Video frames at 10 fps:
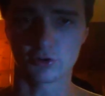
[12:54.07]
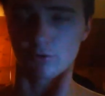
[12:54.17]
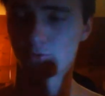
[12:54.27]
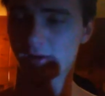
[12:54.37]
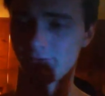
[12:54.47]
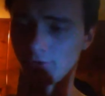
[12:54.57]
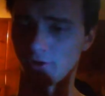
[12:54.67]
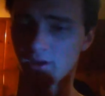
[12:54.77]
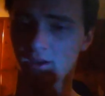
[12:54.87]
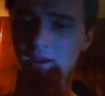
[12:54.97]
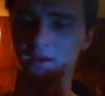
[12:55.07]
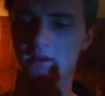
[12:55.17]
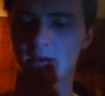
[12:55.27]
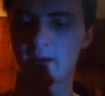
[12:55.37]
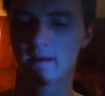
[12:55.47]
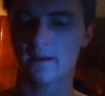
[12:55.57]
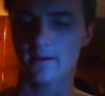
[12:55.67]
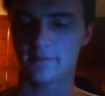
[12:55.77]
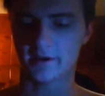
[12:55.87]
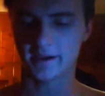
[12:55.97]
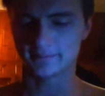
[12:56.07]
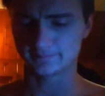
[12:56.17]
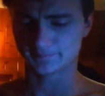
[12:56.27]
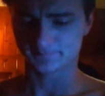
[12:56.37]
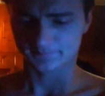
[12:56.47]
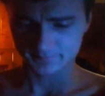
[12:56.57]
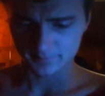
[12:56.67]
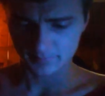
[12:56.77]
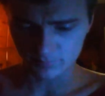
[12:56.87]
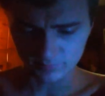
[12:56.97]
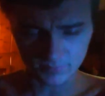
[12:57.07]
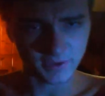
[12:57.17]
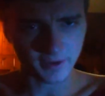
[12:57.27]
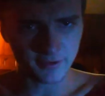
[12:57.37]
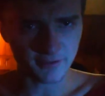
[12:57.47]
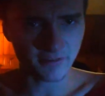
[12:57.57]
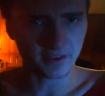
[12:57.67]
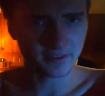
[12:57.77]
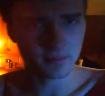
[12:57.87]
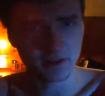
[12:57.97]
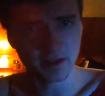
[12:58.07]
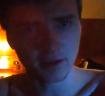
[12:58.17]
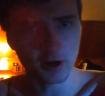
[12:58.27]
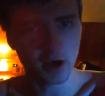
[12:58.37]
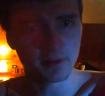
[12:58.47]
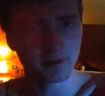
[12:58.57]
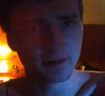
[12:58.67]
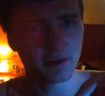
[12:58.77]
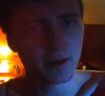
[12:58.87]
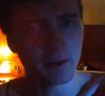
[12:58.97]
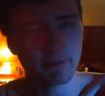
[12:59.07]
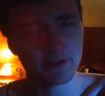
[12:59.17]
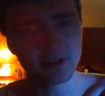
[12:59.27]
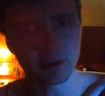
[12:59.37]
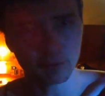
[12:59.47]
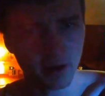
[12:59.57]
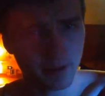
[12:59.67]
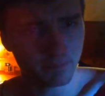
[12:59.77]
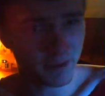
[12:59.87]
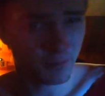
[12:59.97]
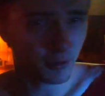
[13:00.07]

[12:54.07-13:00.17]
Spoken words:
drunk or whatever. But we have to find something in common. But just like random